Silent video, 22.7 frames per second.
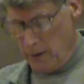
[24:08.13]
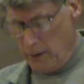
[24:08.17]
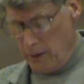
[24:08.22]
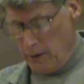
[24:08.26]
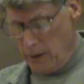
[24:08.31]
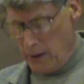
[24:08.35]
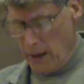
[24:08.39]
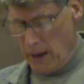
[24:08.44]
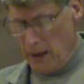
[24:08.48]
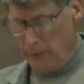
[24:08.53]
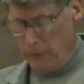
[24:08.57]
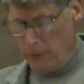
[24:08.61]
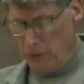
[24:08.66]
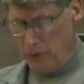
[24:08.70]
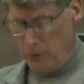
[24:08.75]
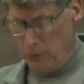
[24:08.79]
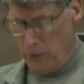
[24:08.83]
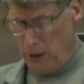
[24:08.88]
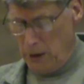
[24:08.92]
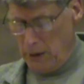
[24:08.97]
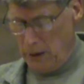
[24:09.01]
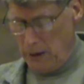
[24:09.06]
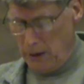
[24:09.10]
In the novel's
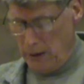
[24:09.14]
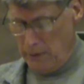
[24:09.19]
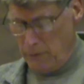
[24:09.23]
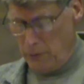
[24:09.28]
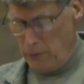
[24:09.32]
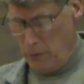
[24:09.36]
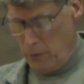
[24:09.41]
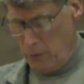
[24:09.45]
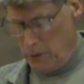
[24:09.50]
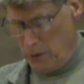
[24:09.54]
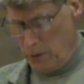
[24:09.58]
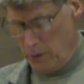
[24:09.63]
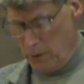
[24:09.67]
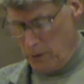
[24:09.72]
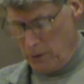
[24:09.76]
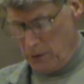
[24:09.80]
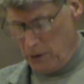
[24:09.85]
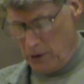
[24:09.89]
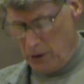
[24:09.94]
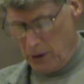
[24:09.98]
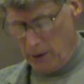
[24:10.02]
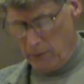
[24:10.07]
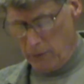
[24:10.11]
medieval world,
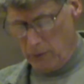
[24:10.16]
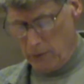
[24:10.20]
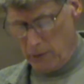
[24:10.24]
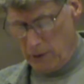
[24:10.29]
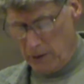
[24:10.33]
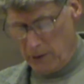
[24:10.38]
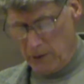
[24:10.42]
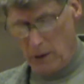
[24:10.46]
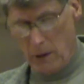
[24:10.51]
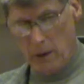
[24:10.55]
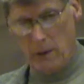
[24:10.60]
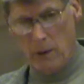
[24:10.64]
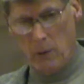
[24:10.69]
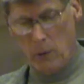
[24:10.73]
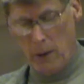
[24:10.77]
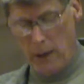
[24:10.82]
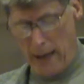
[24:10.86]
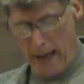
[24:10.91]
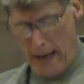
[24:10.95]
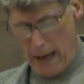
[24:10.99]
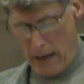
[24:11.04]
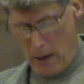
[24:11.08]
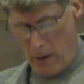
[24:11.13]
chivalry is on the
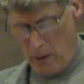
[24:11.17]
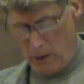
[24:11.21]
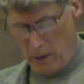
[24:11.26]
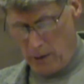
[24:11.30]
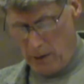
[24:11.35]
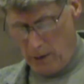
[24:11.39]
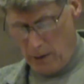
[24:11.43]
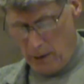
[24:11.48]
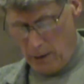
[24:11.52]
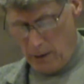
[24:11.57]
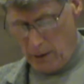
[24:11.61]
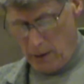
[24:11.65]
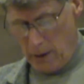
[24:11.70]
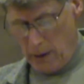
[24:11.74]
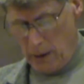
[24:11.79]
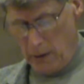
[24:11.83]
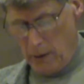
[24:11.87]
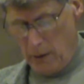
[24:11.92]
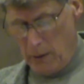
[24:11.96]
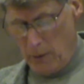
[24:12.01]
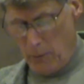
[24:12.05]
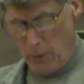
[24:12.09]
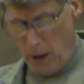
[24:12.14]
way out.
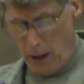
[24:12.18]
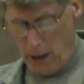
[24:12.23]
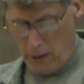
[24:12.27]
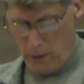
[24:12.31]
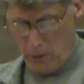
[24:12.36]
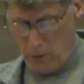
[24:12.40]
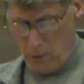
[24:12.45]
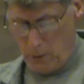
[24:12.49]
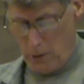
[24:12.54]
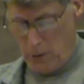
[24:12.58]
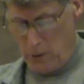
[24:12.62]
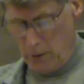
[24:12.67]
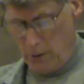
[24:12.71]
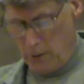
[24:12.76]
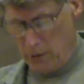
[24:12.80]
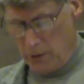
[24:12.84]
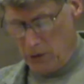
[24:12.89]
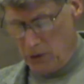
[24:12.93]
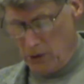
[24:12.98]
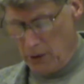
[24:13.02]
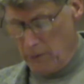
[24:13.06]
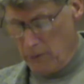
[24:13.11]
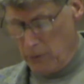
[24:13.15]
And in the modern world,
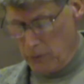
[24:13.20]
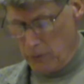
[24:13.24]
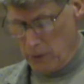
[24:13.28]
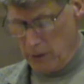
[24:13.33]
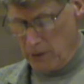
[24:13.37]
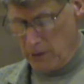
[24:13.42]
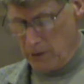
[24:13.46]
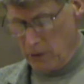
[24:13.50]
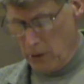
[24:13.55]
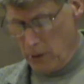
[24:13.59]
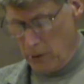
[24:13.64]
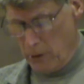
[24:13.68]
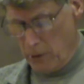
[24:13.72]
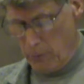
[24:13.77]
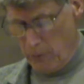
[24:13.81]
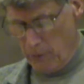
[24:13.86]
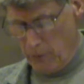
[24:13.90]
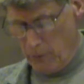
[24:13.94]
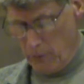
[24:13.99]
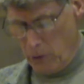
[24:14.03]
chivalry is no